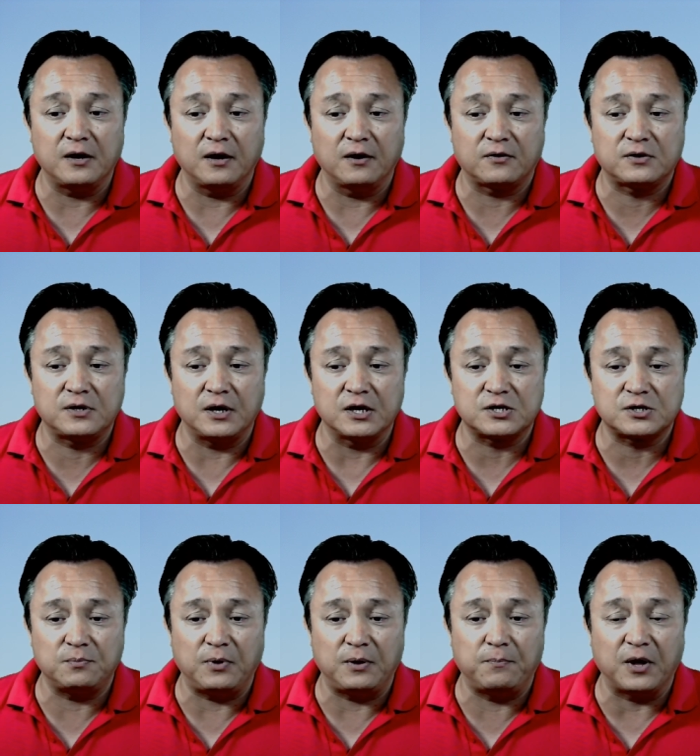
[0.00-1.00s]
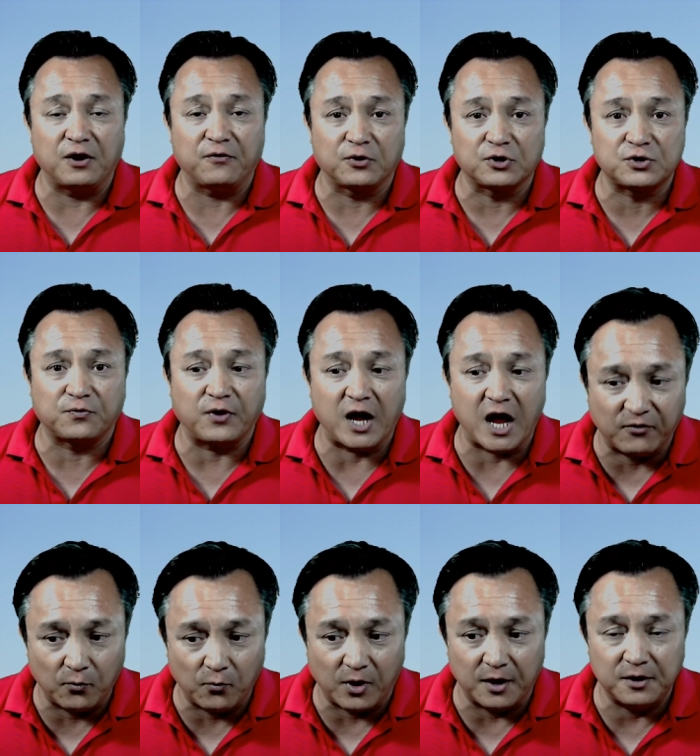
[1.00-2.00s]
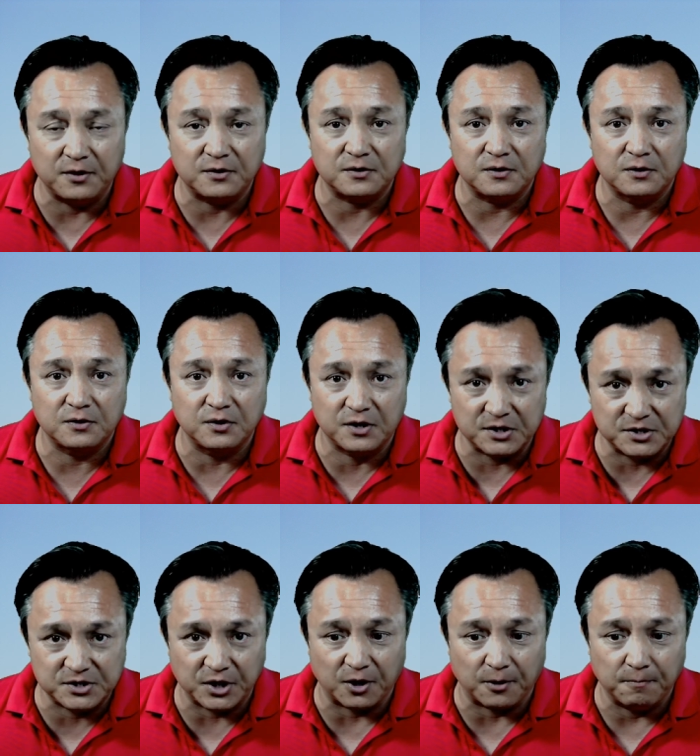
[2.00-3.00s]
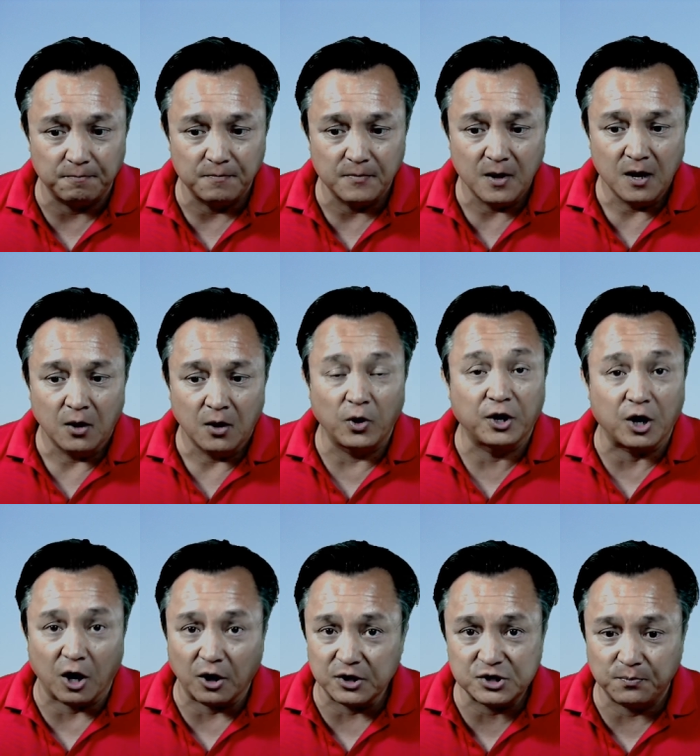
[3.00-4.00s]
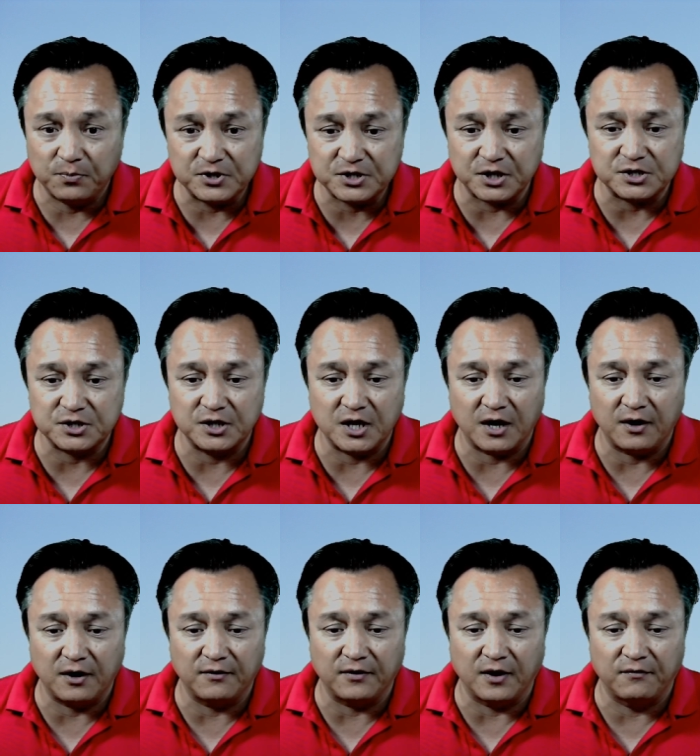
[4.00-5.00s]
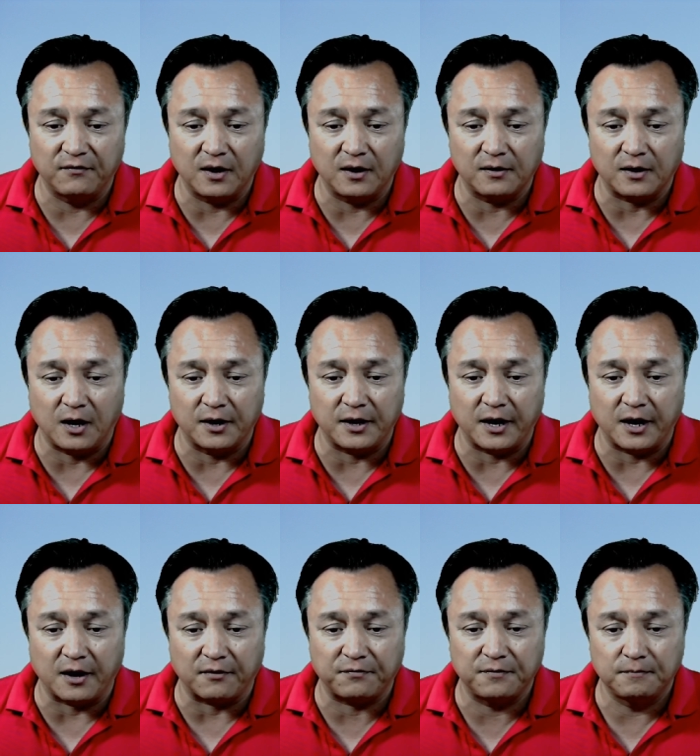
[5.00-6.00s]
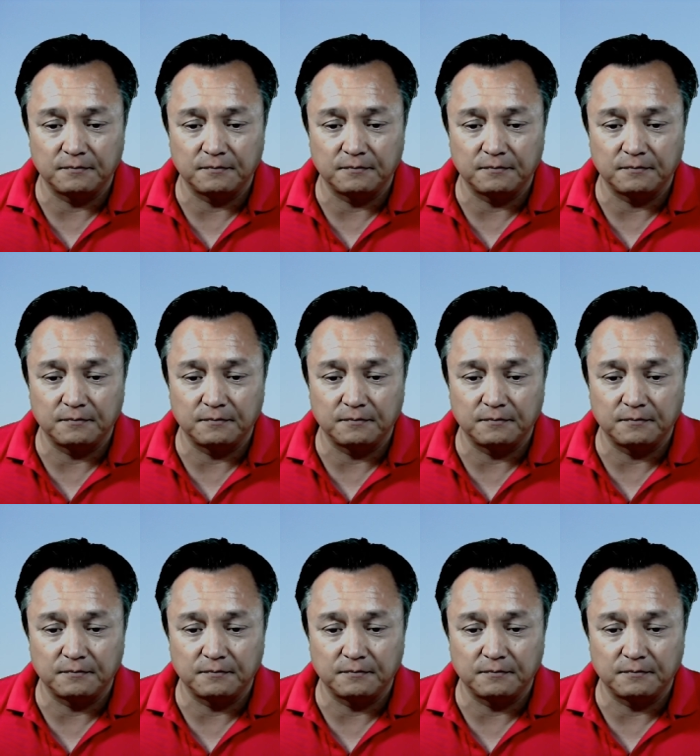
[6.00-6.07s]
It, it's going to be beneficial for everyone to consider, regardless of your position uh, uh, uh, on F.